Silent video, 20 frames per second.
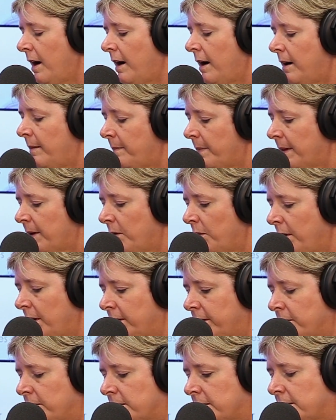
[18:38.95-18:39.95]
Um,
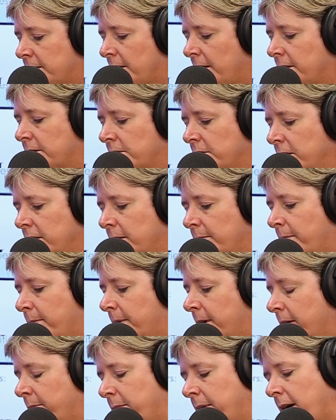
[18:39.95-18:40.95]
there's a certain
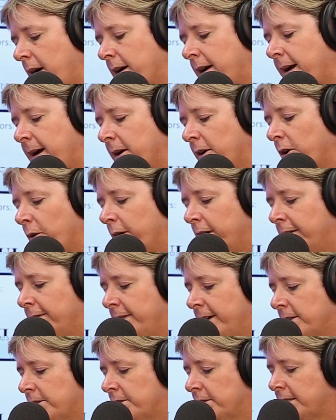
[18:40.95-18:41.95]
a uh, category of
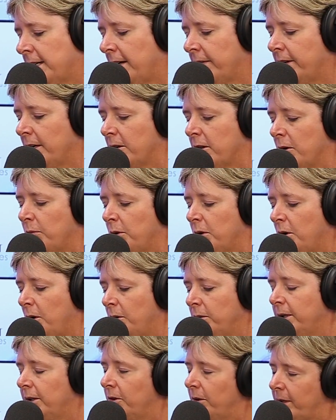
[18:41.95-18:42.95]
investors out there that will
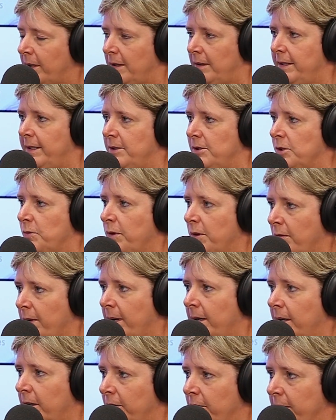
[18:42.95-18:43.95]
only look at leases with
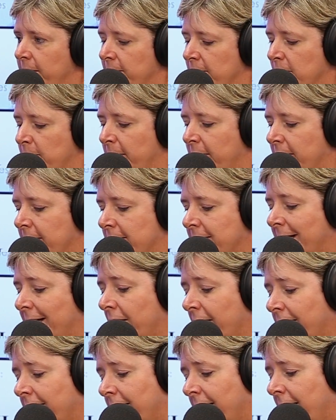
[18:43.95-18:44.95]
rent increases because
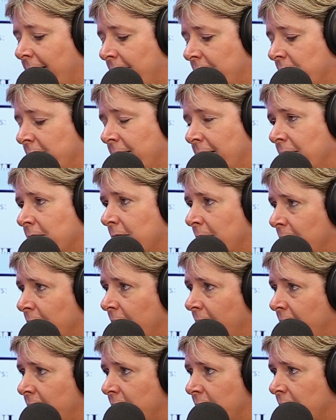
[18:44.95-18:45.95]
they like that hedge against
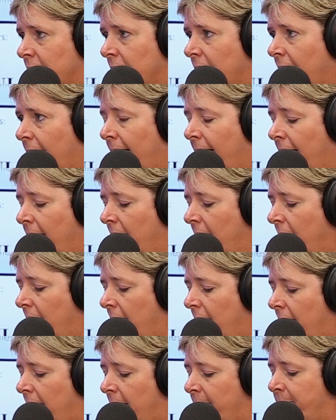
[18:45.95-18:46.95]
inflation.
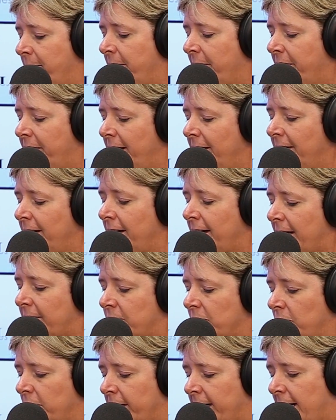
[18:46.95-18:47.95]
Uh, the thing that you
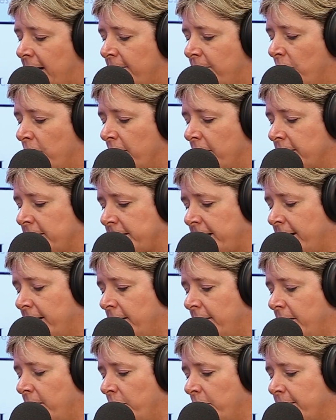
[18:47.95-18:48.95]
have to look out for is that
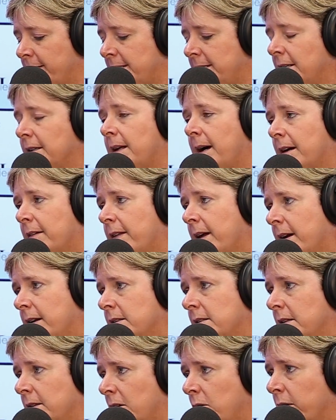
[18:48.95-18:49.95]
where we see a lot of that
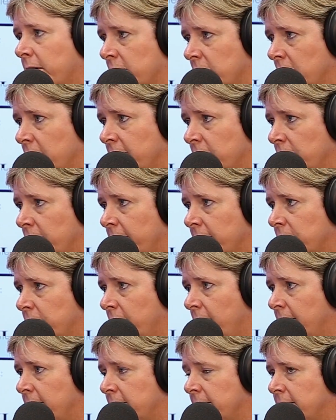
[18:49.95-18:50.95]
is in the quick service
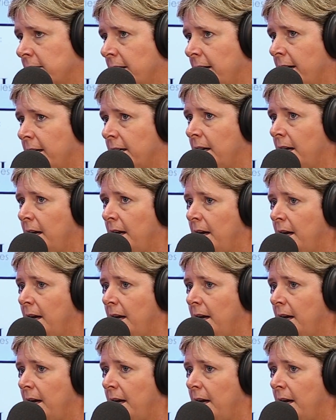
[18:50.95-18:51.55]
restaurants is that